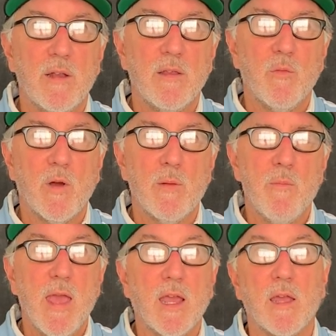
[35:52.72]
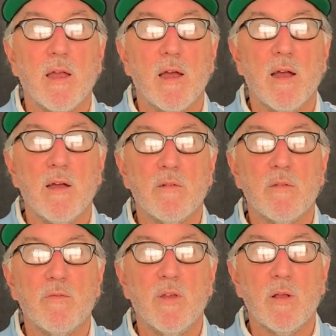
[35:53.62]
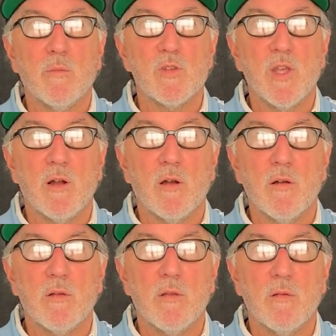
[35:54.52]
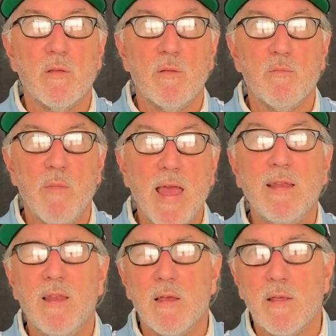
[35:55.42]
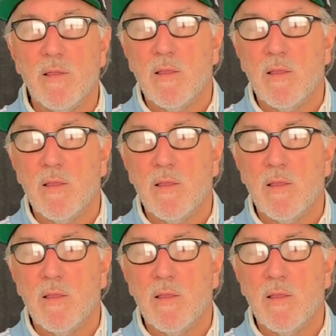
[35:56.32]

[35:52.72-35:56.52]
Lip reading: you want to make films that are men,